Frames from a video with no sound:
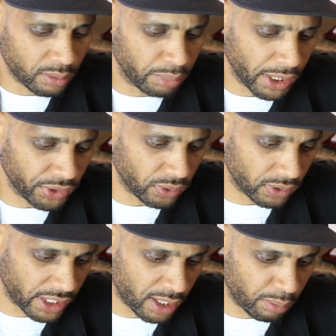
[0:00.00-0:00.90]
bundle
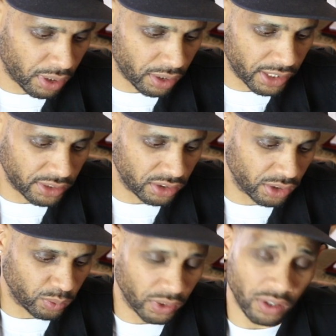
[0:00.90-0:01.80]
that I bought at the
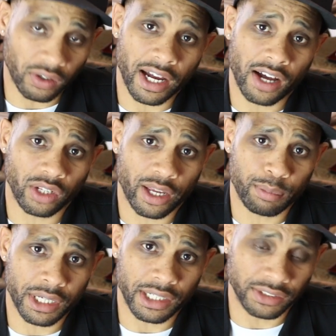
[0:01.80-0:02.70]
Goodwill
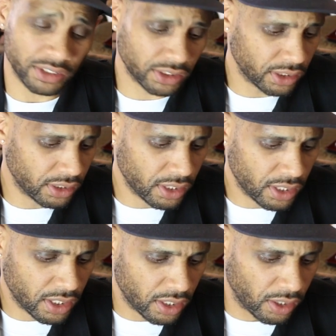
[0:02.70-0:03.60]
outlet bins.
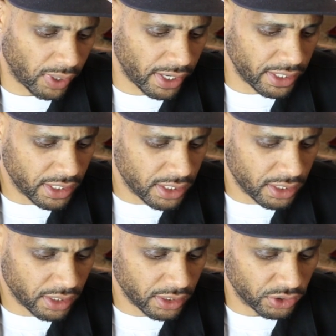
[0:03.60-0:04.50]
All right,
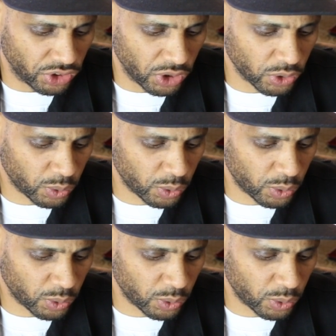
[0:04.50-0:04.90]
June